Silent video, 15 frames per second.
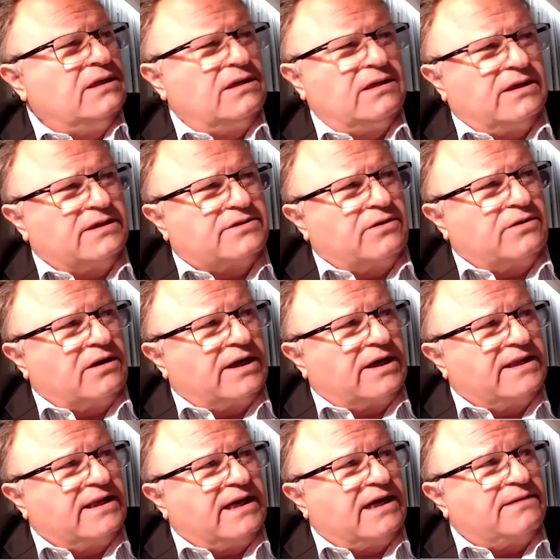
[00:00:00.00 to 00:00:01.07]
It's not like
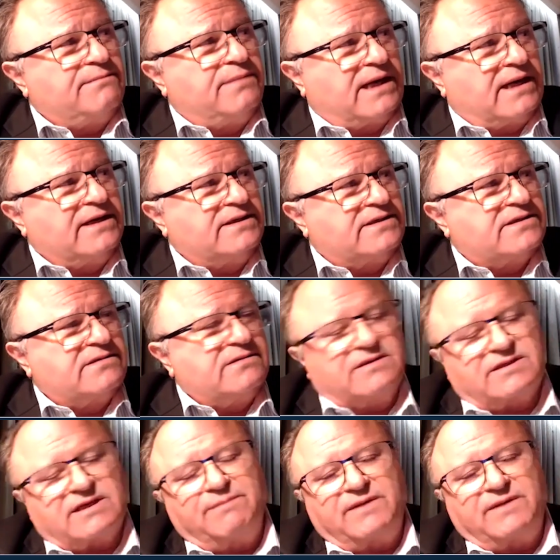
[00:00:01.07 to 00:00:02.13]
that, but it's
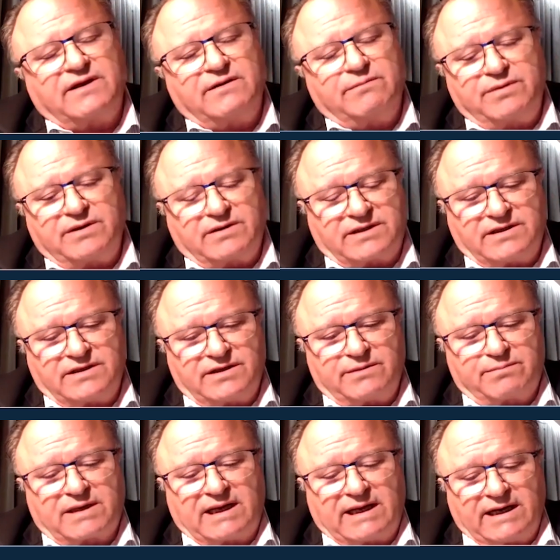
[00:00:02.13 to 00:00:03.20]
something you build into your
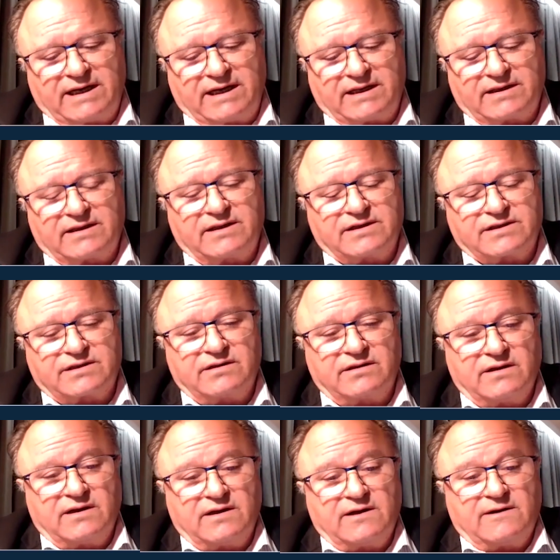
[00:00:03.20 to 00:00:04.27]
planning, that there's
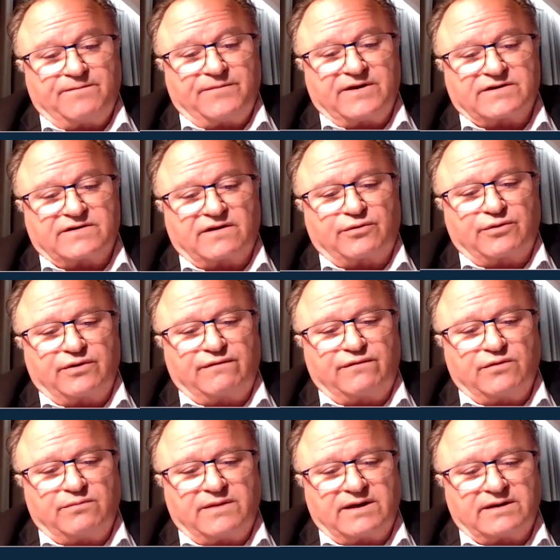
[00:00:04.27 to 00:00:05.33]
a 3 or
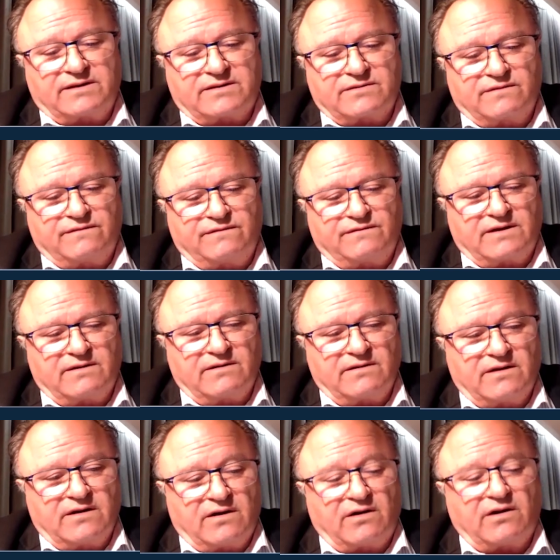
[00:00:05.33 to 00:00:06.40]
4 months of
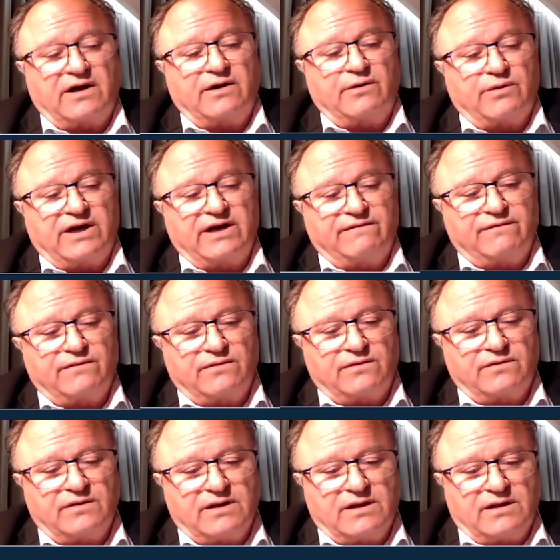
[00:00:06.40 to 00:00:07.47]
higher
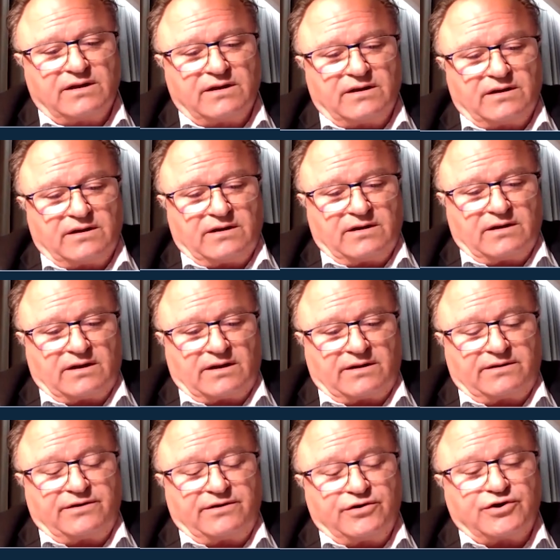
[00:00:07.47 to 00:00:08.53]
rainfall
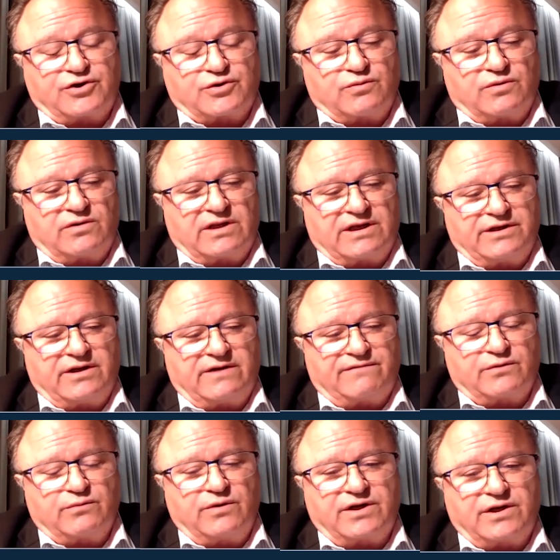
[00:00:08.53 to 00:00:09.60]
than usual that you have
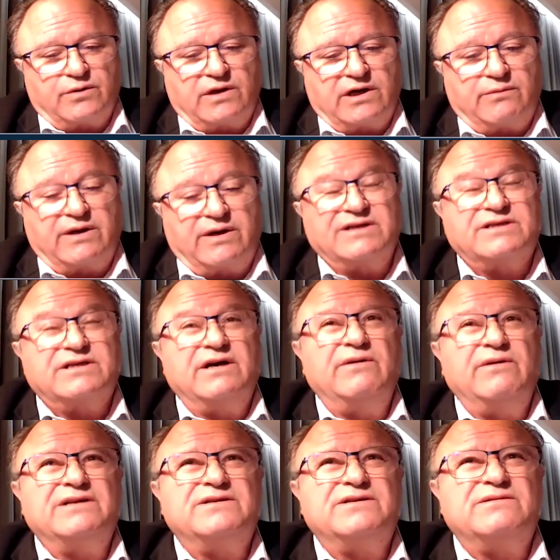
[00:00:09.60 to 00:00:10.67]
to work your way around. So
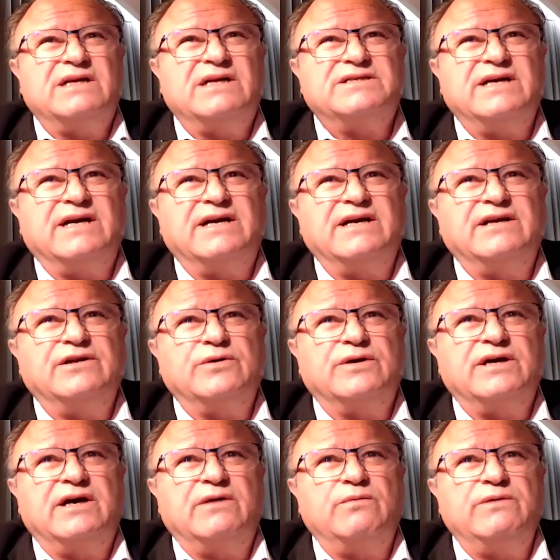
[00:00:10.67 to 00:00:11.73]
that's taken into
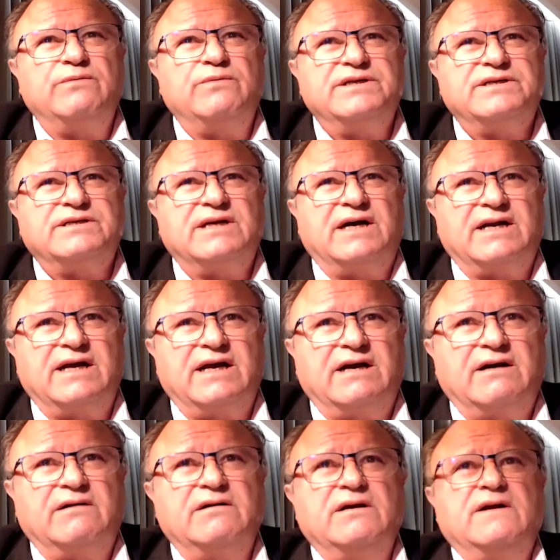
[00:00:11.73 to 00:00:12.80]
account when we start
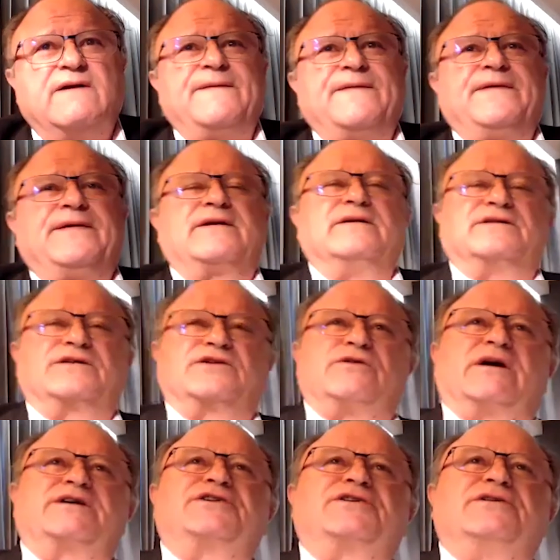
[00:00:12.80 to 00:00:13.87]
our
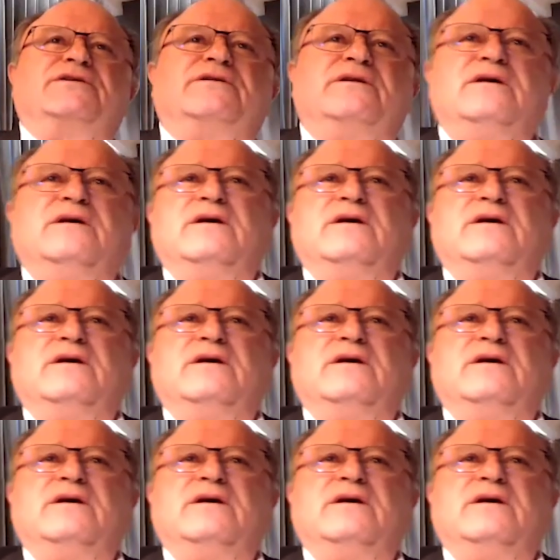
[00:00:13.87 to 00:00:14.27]
construction.